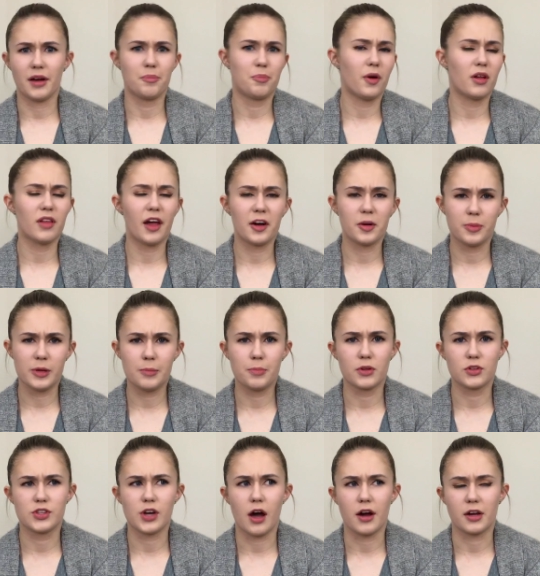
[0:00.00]
A lot of
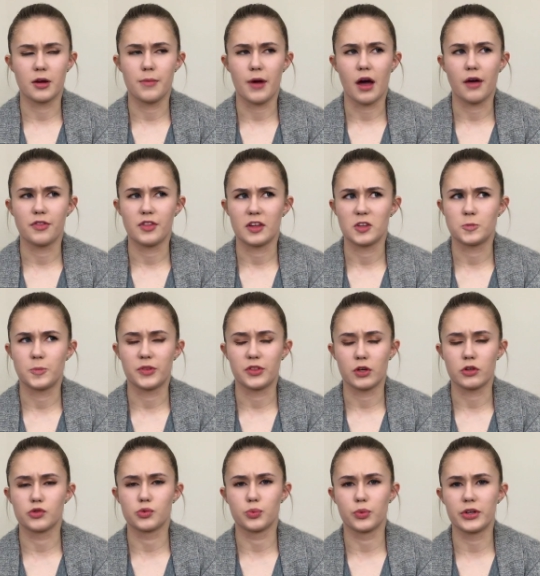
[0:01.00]
people talk about this, but
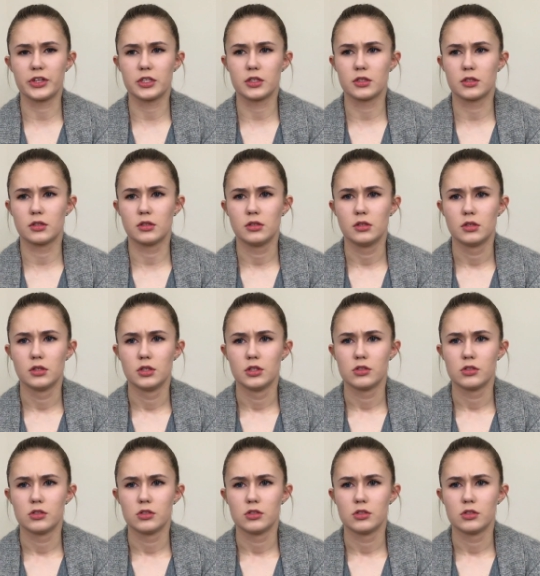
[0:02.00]
there's real